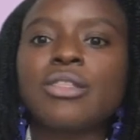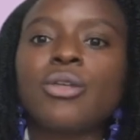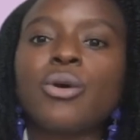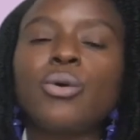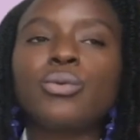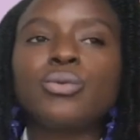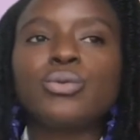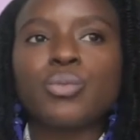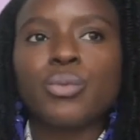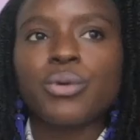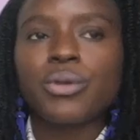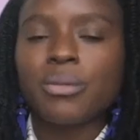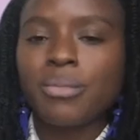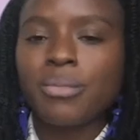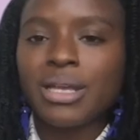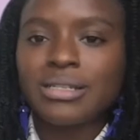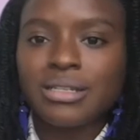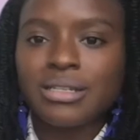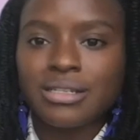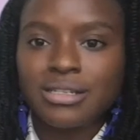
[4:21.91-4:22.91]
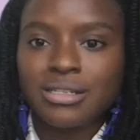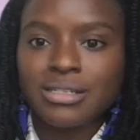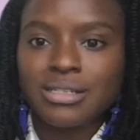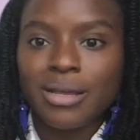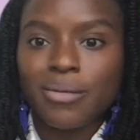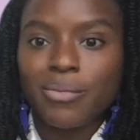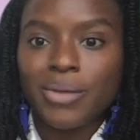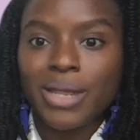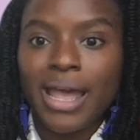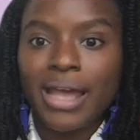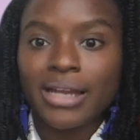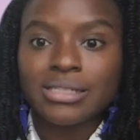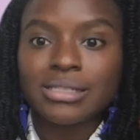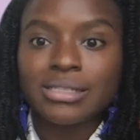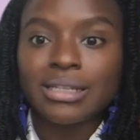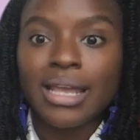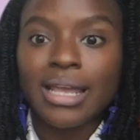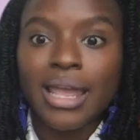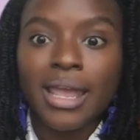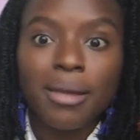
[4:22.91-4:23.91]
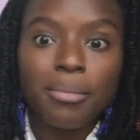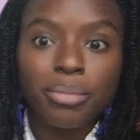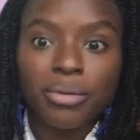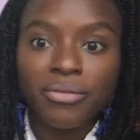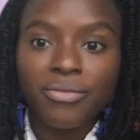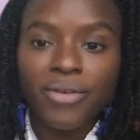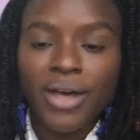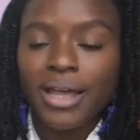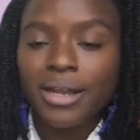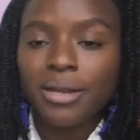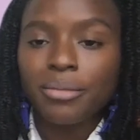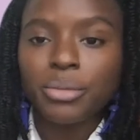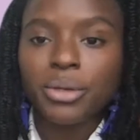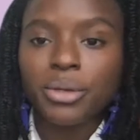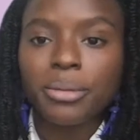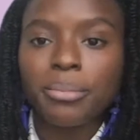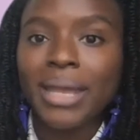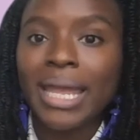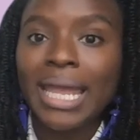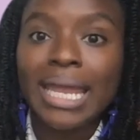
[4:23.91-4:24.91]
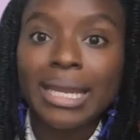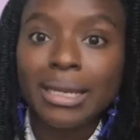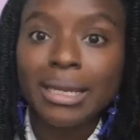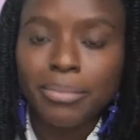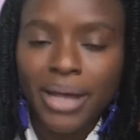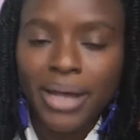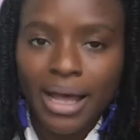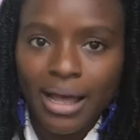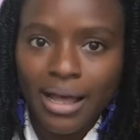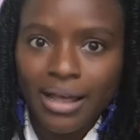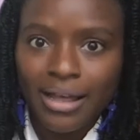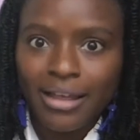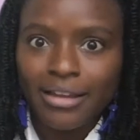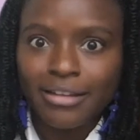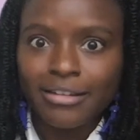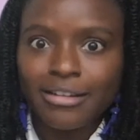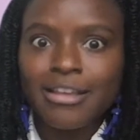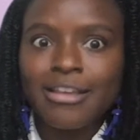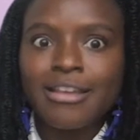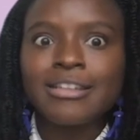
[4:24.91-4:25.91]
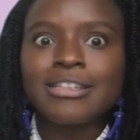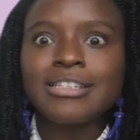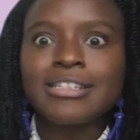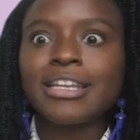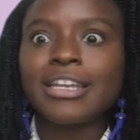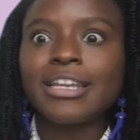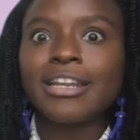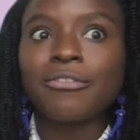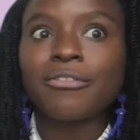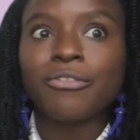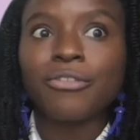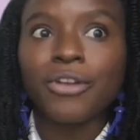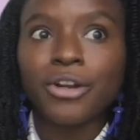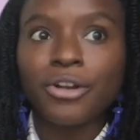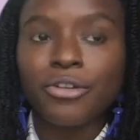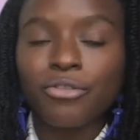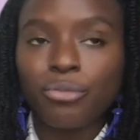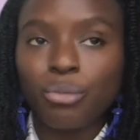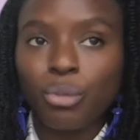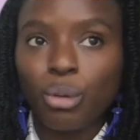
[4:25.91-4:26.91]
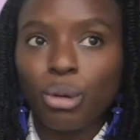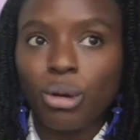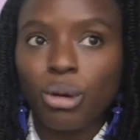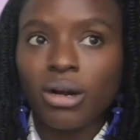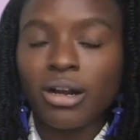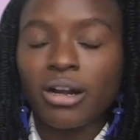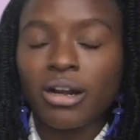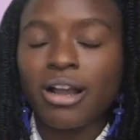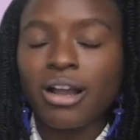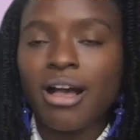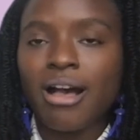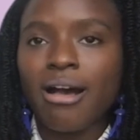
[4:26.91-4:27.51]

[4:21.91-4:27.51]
those were the messages that we actually amplified and put paid behind to get in front of more